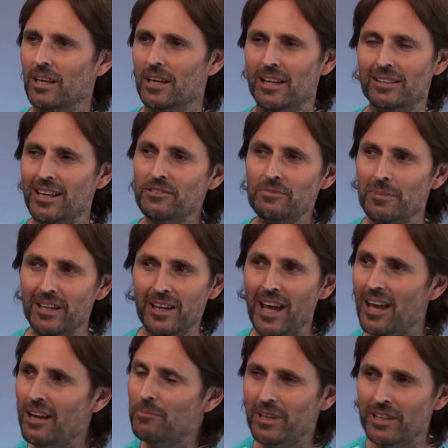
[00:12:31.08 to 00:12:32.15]
it doesn't matter
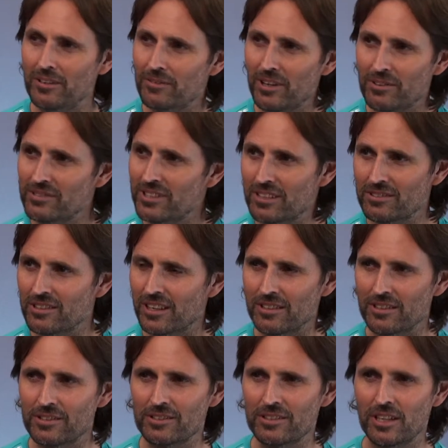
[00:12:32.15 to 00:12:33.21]
how many of those things I
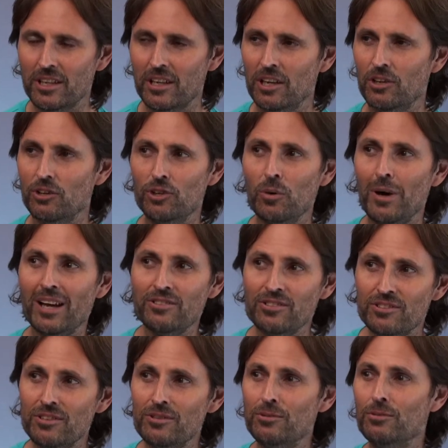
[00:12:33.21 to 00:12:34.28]
list, you are
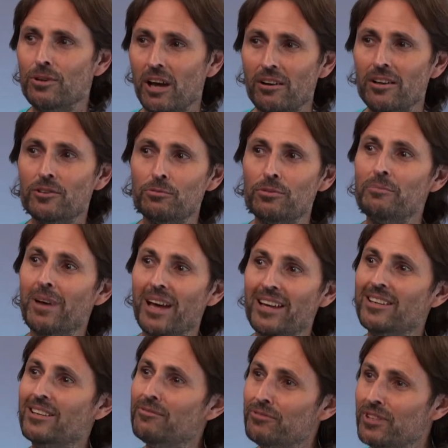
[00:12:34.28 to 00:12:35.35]
still going to
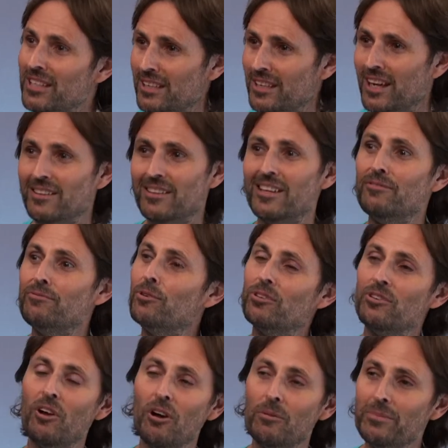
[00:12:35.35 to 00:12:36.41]
remain in fear and therefore
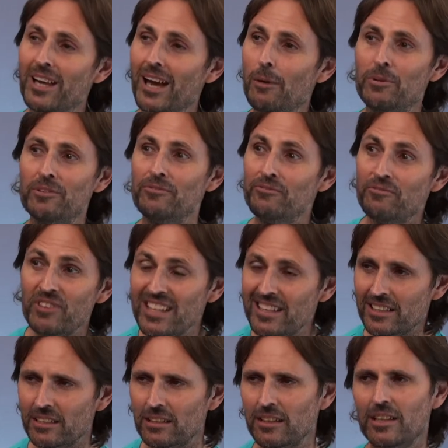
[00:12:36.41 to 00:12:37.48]
not be able to
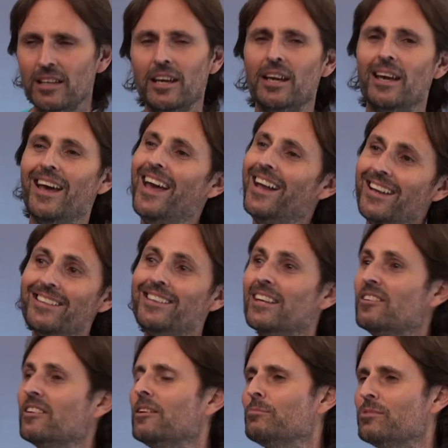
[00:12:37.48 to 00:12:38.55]
feel anything
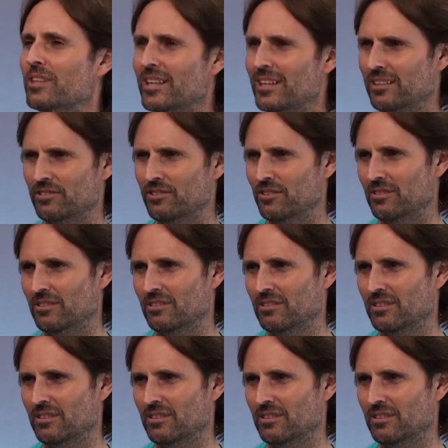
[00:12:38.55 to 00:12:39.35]
that I'm saying to you.